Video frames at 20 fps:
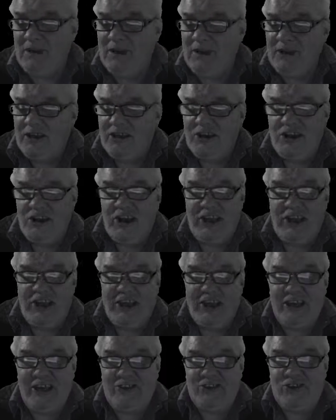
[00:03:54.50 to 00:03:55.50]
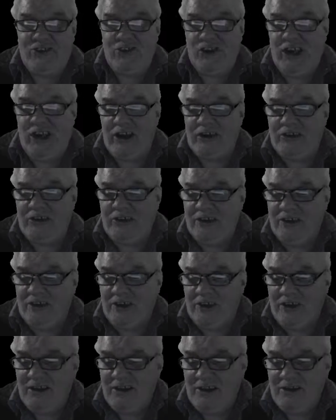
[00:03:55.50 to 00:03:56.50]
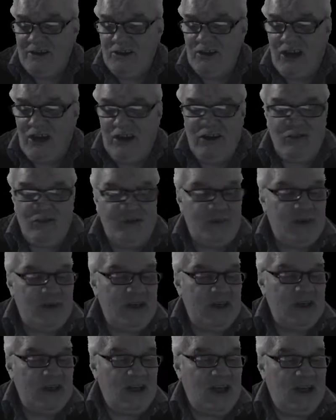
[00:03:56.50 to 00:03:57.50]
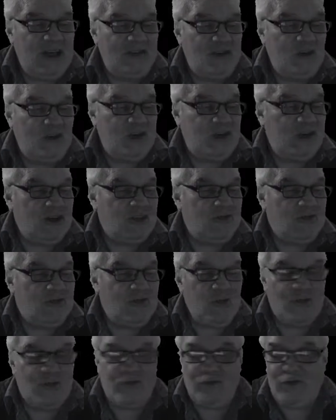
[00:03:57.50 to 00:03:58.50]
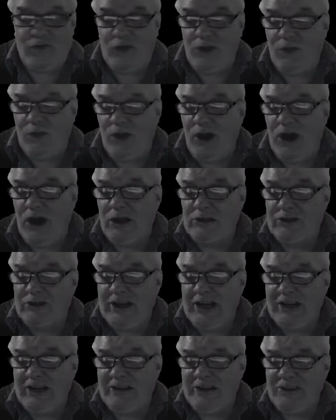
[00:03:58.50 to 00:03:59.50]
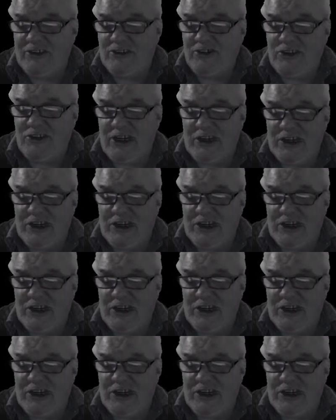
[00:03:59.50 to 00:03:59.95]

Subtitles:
key in. So, you know, I've been doing this for a while now, and it suddenly